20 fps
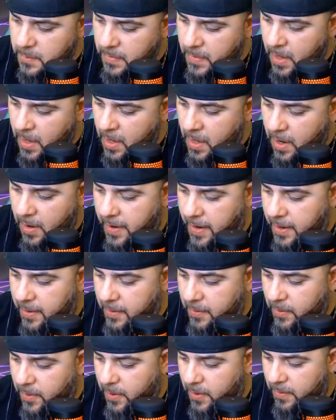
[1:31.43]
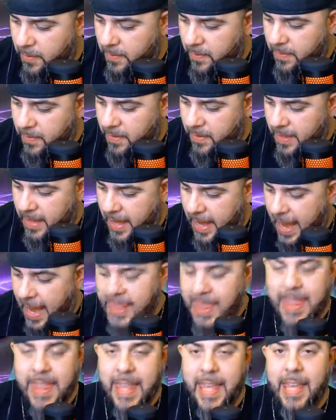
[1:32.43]
All right, well, I
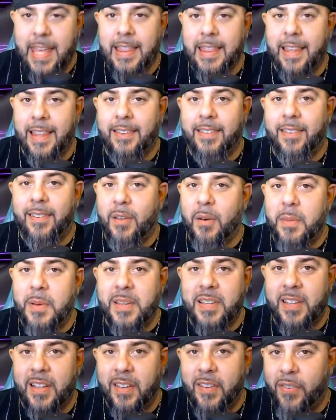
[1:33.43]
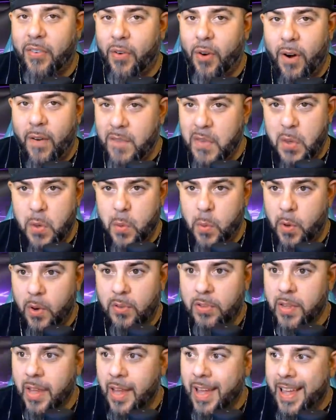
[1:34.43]
think this is gonna be something for our
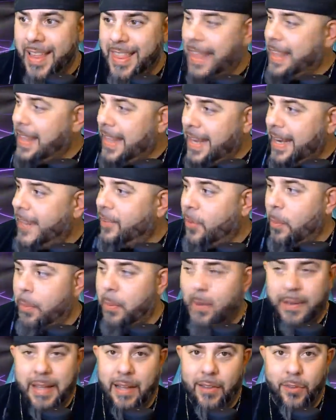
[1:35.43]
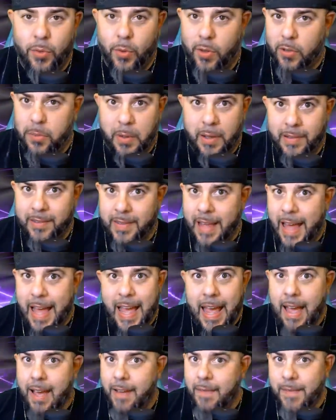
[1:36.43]
viewers that they need to bring down to us because I
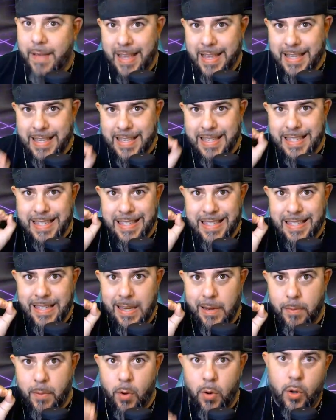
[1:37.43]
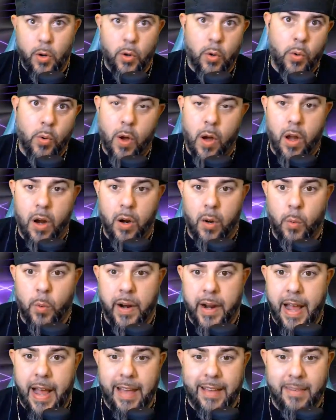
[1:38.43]
have zero clue on what
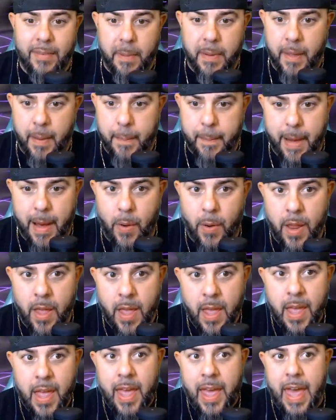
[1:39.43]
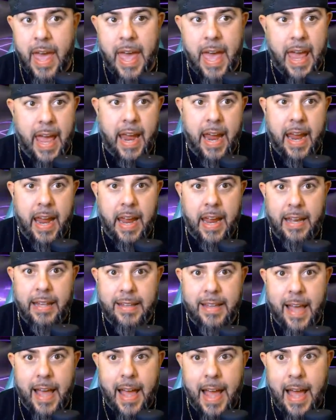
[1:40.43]
it has to be about, and
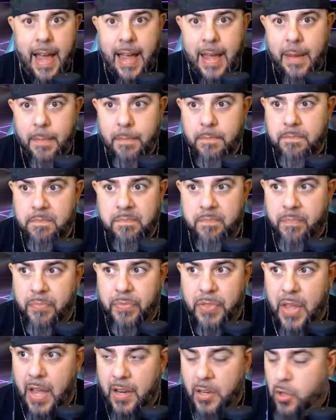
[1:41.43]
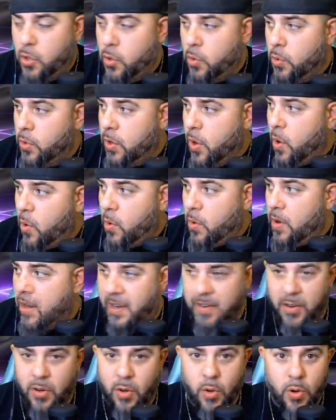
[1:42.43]
I thought you know
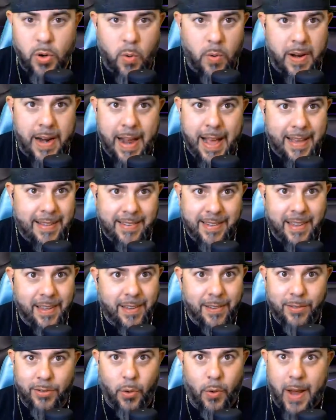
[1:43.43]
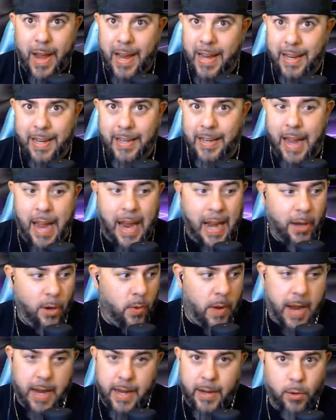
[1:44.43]
and you know nothing, so I
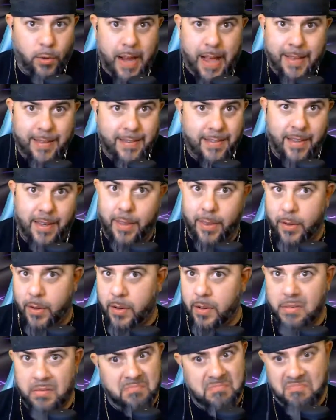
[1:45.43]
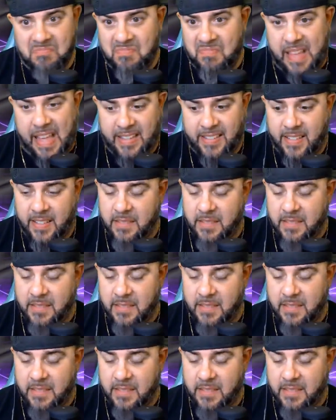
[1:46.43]
know nothing either. Nothing.